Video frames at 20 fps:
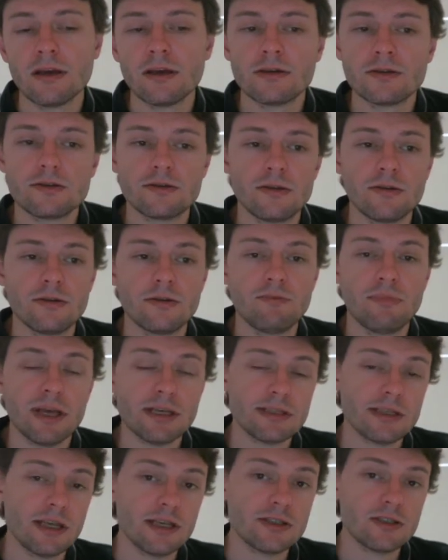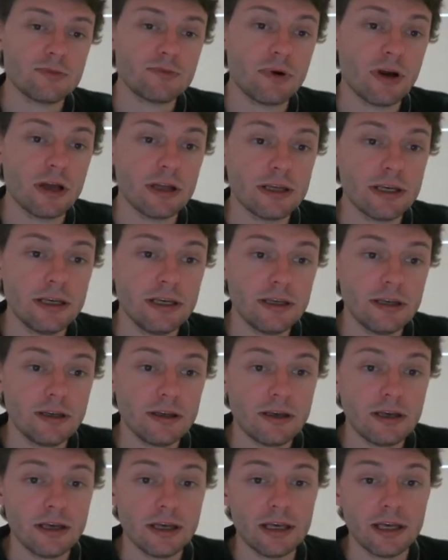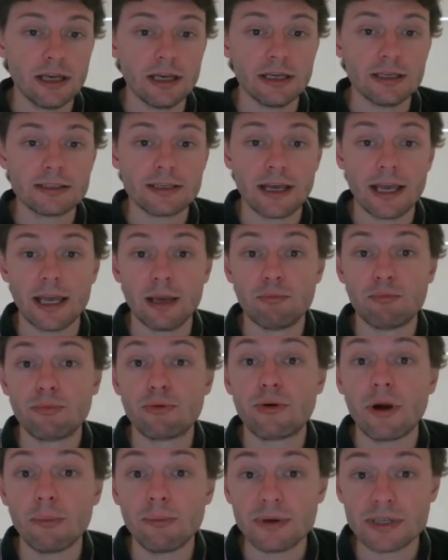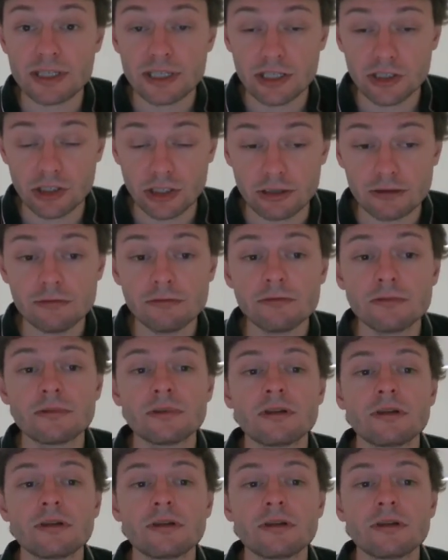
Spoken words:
So the best answer probably is a preposition,